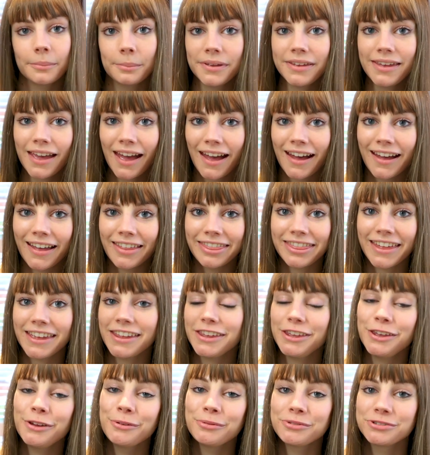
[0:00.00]
But yeah,
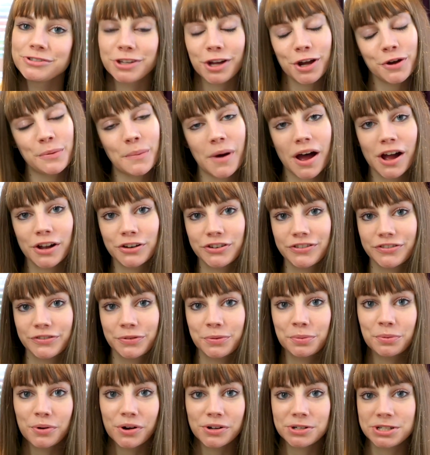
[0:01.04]
thank you so much
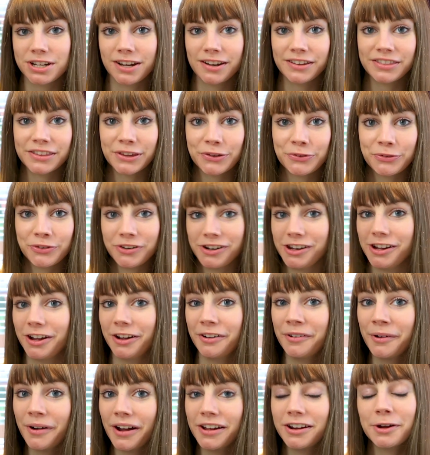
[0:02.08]
for watching this
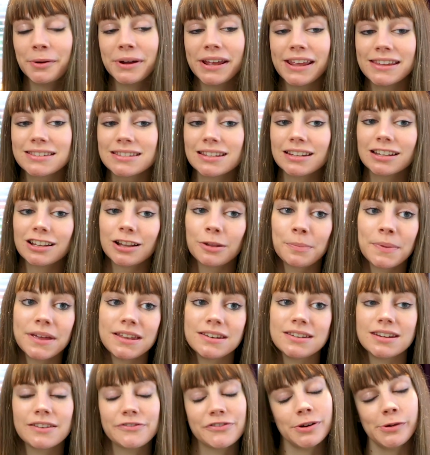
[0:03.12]
video. I know it is a little
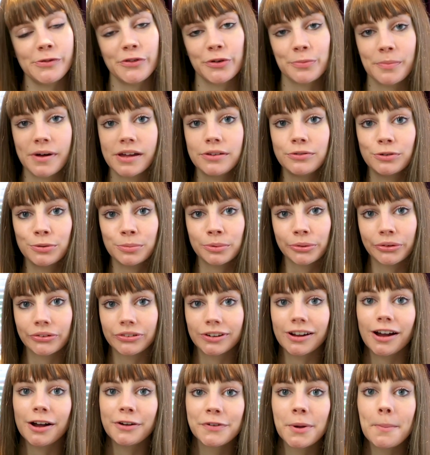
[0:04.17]
bit different from my normal
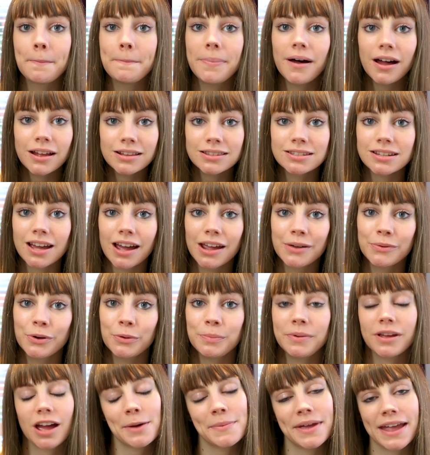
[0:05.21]
stuff, but I will
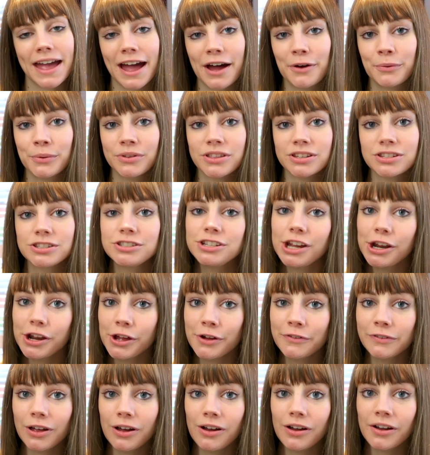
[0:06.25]
be coming out with a
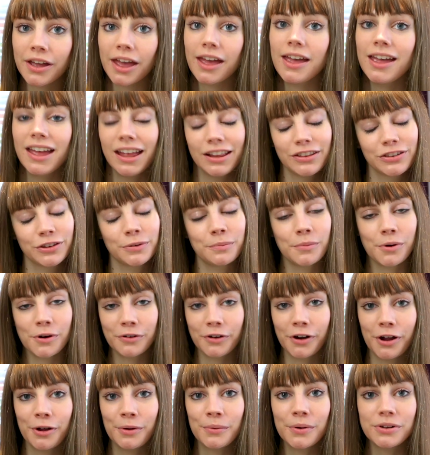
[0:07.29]
studio vlog
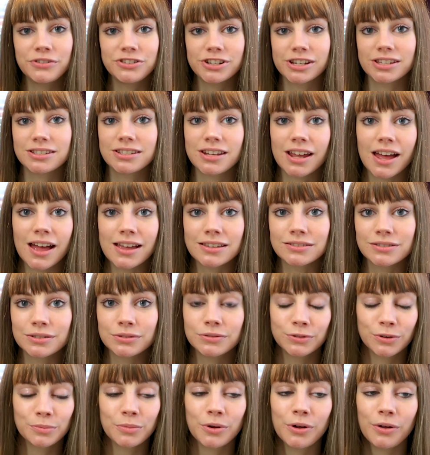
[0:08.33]
tomorrow just as
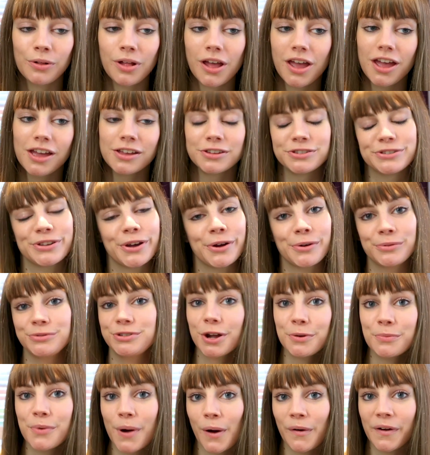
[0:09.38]
normal. So
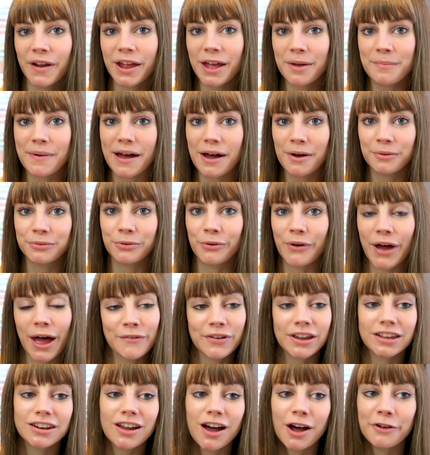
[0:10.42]
don't worry about not
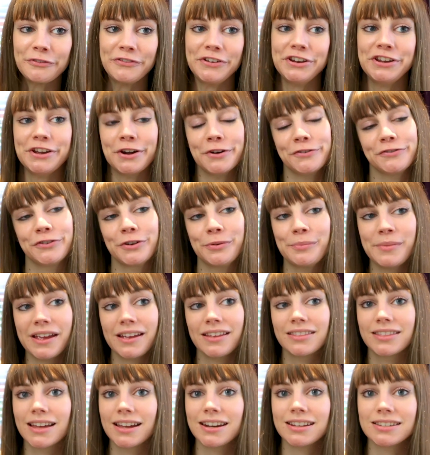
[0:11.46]
having an art video from
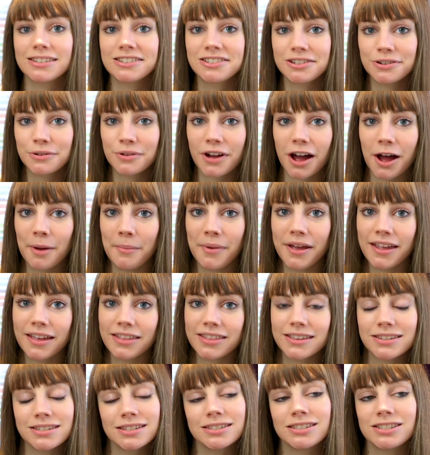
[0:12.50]
me. That is still
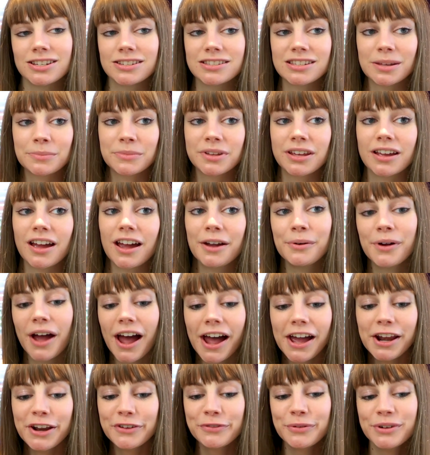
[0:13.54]
coming. This is just something I
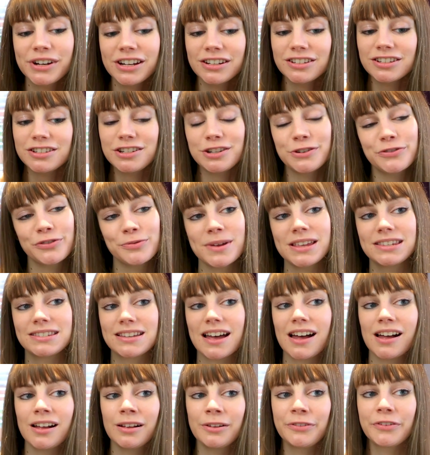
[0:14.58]
kind of wanted to do for
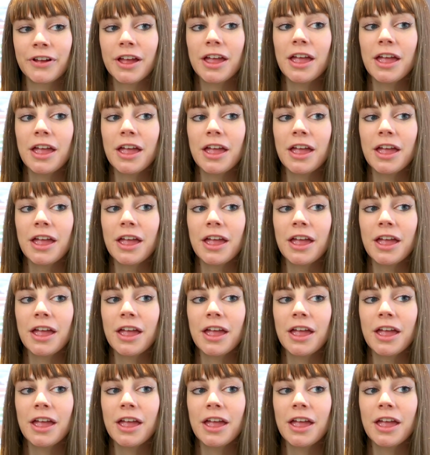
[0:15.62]
myself,